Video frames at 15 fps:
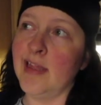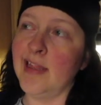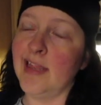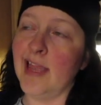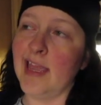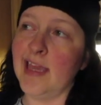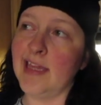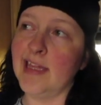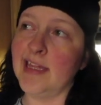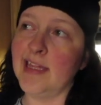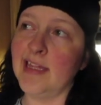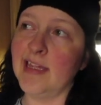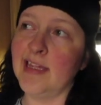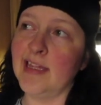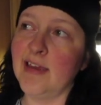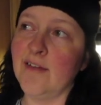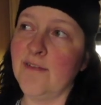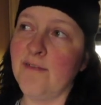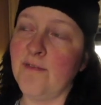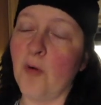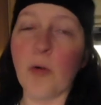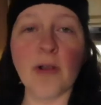like
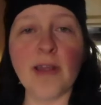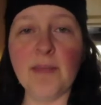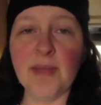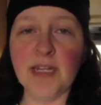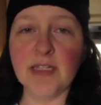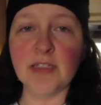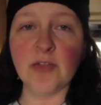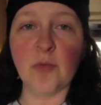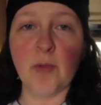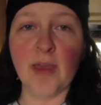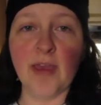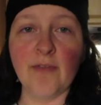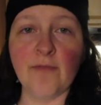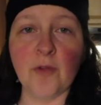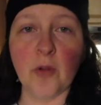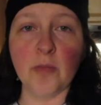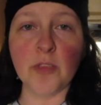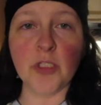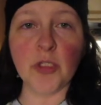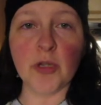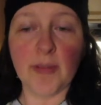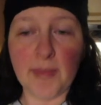40 minutes away from
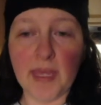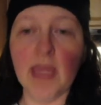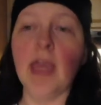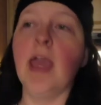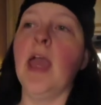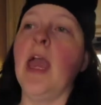streaming